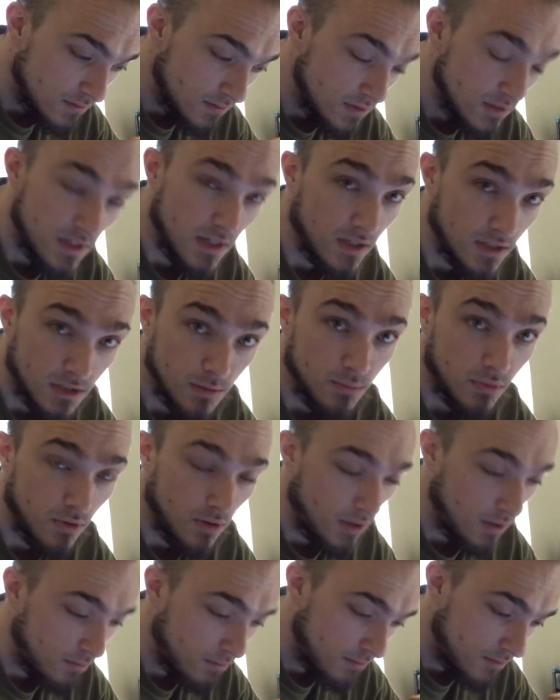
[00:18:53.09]
sex a
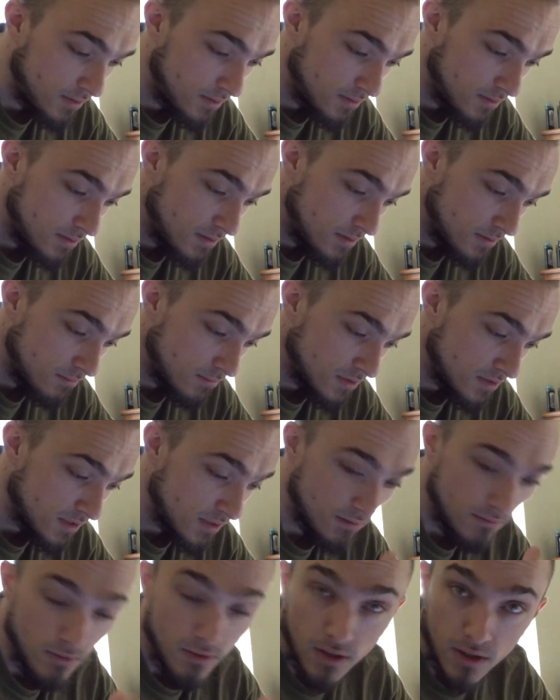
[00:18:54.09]
priority, which
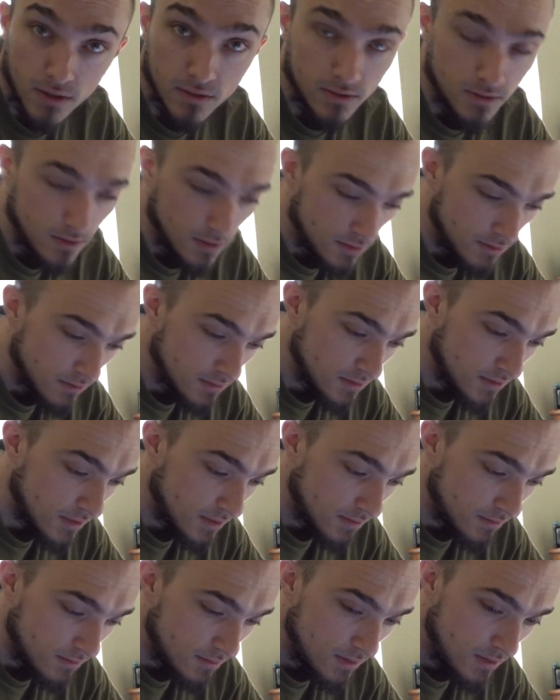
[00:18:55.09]
I highly
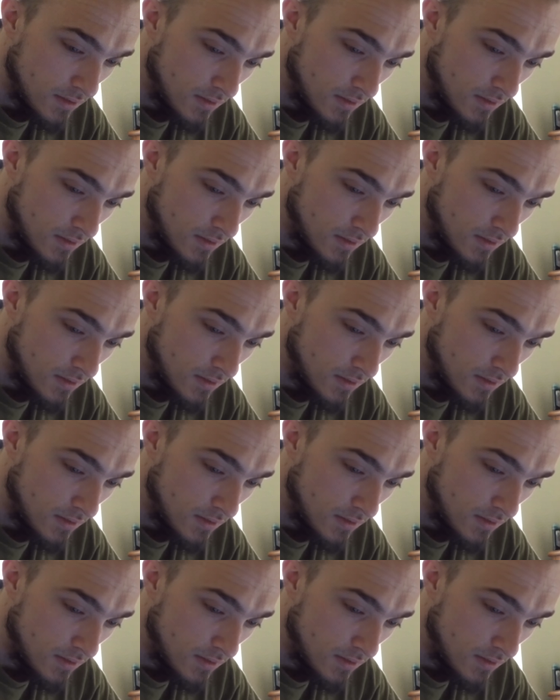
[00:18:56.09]
understand,